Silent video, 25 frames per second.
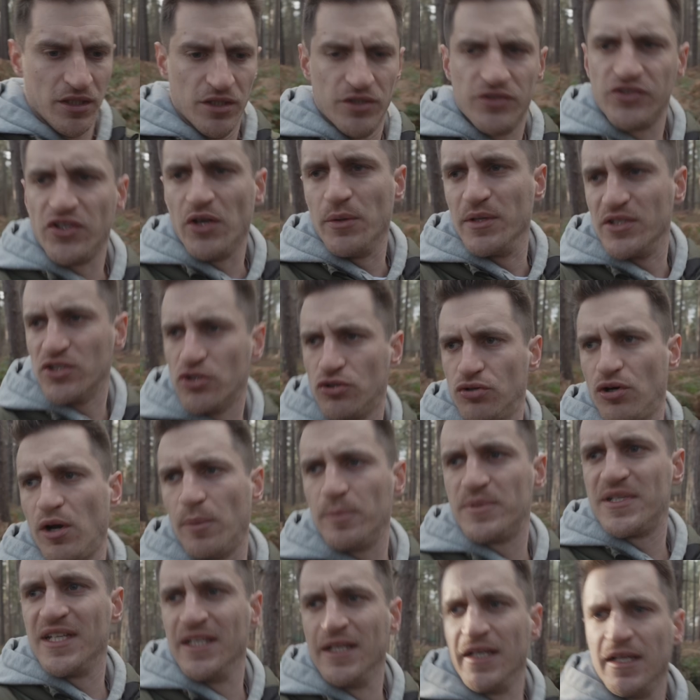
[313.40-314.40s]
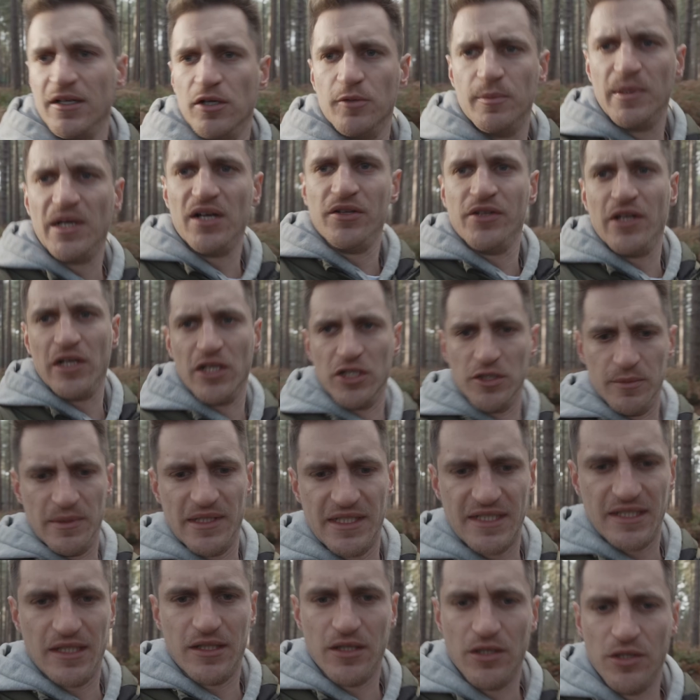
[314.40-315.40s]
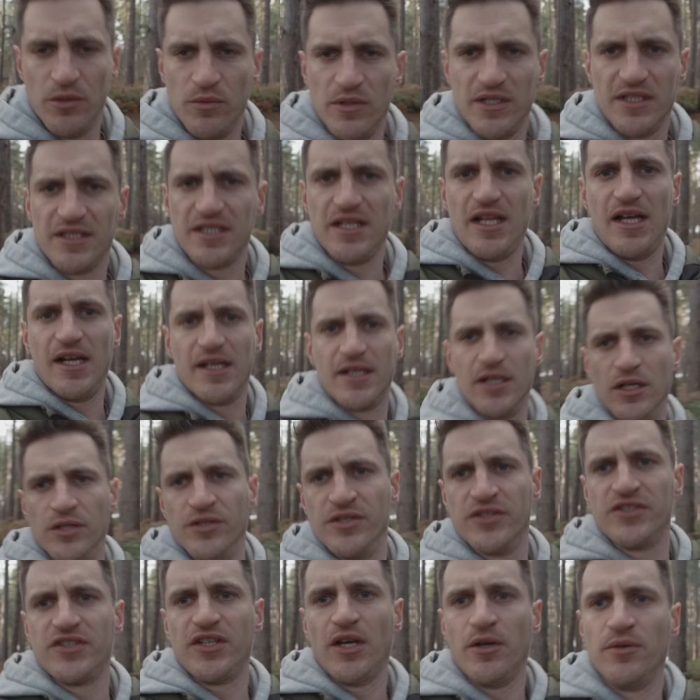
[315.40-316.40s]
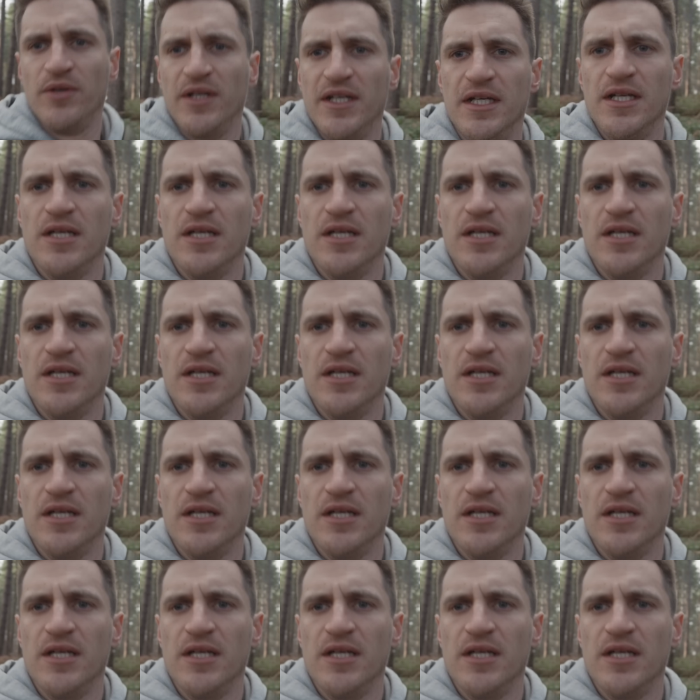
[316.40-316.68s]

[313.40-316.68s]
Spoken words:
So it's cropped in a little bit on the Lumix. I don't know what it's like on the Sony.